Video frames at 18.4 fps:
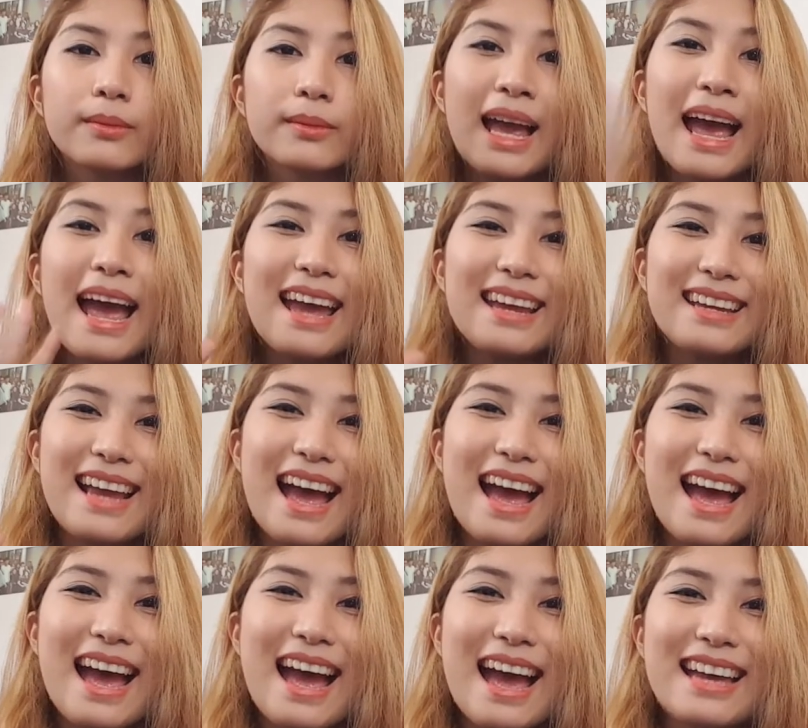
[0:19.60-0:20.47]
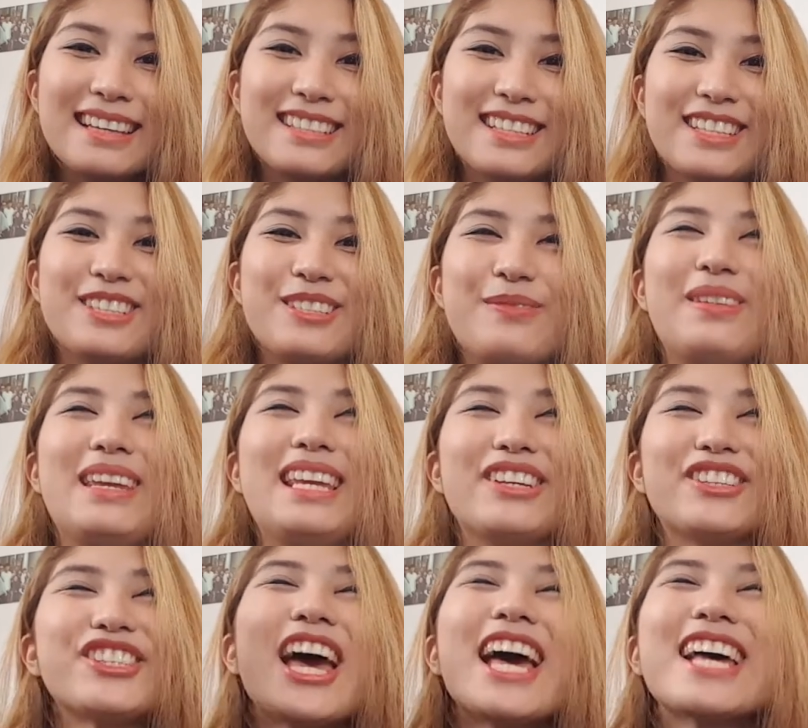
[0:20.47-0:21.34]
Hi guys, it's
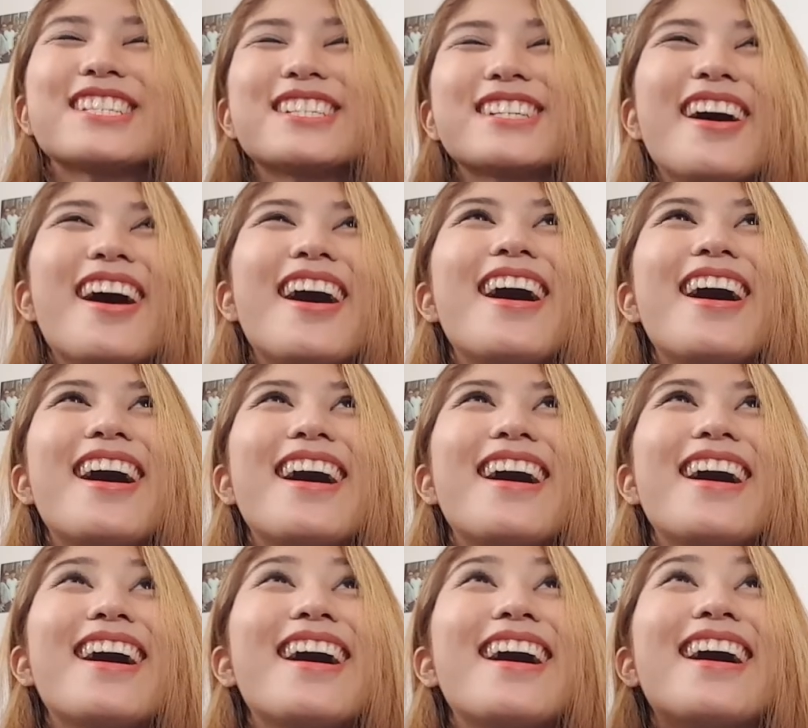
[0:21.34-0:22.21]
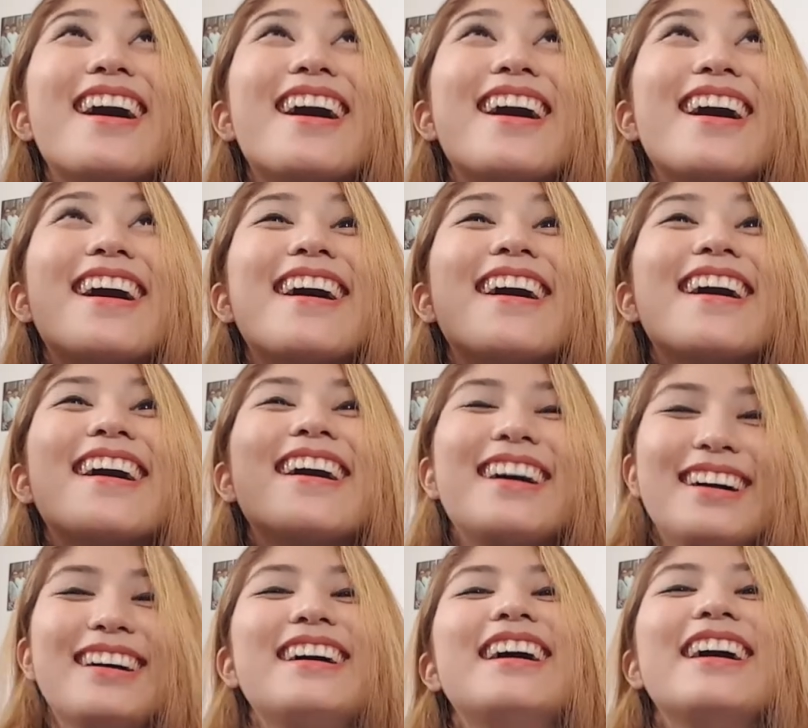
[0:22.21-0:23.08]
me,
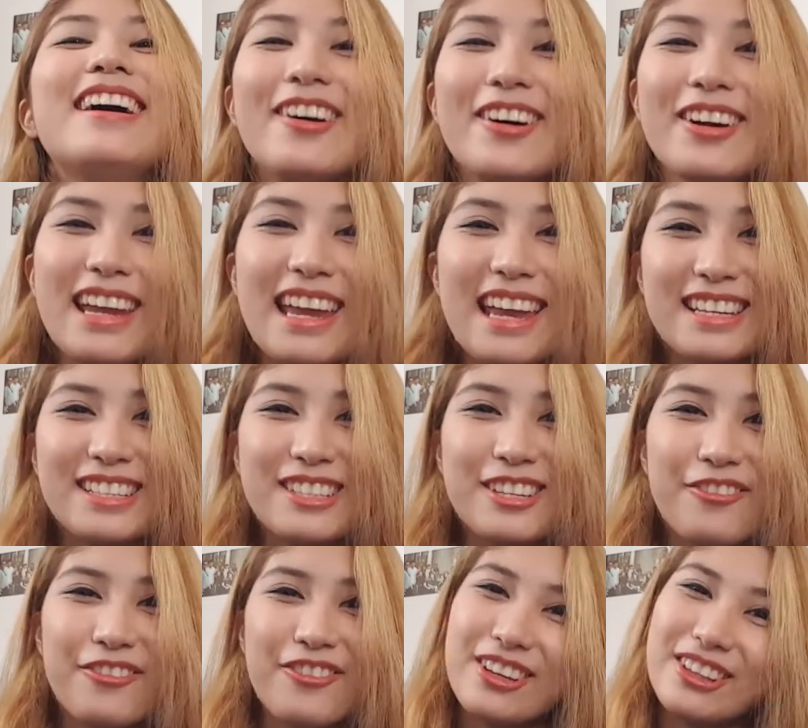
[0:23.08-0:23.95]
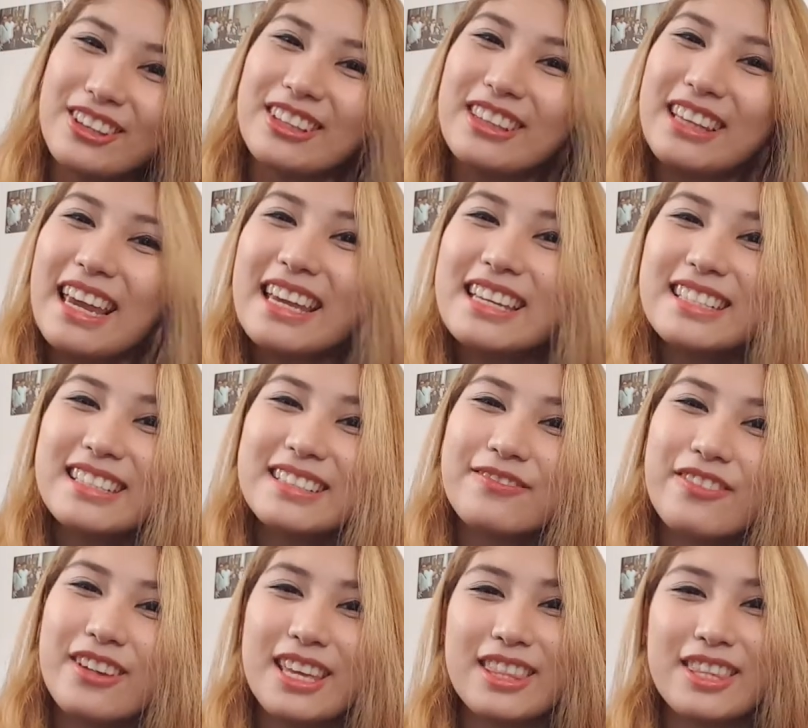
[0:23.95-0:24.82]
Chesca! Okay, so for today's
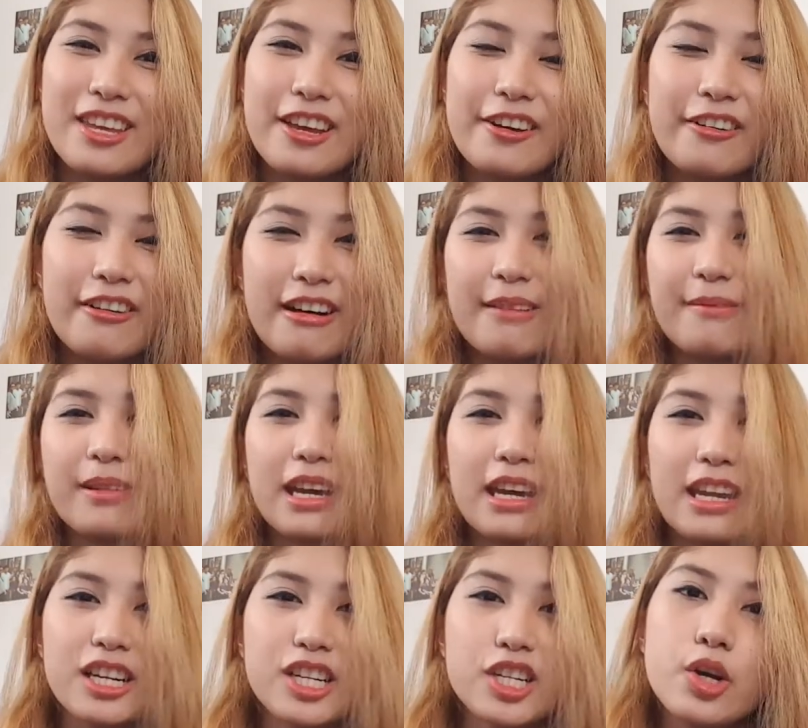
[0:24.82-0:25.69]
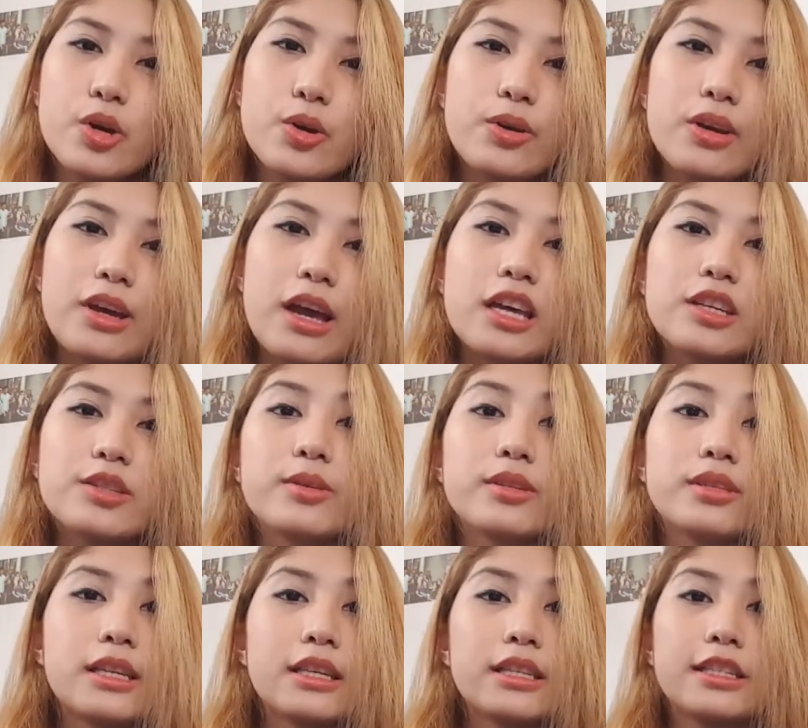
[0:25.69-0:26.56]
video, I'm gonna show you guys
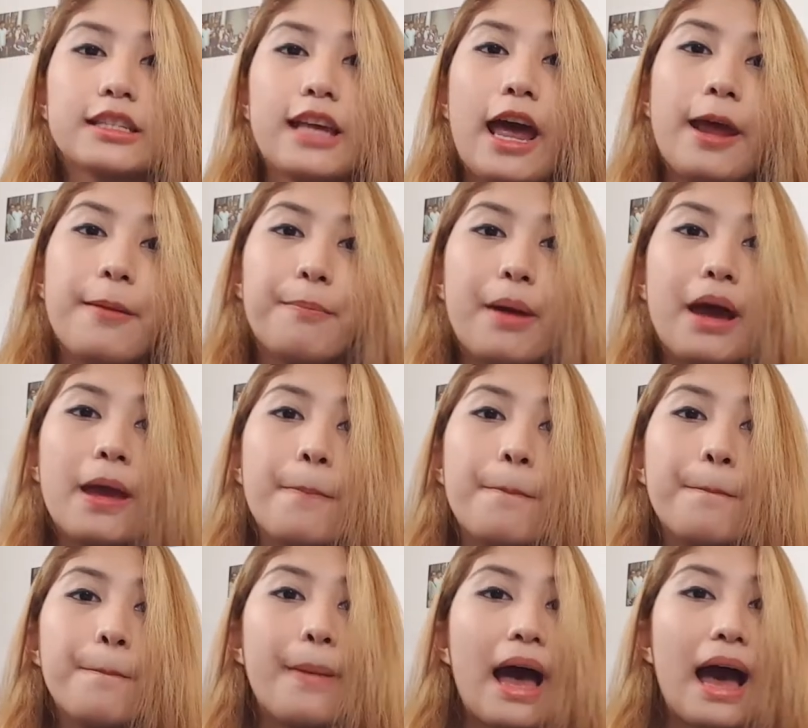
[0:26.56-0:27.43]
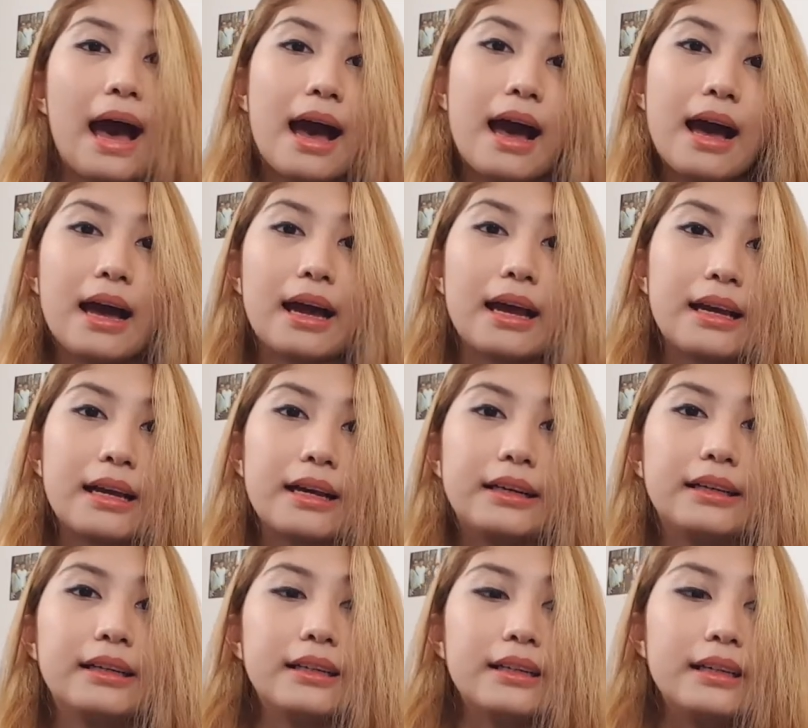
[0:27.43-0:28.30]
what's inside my bag.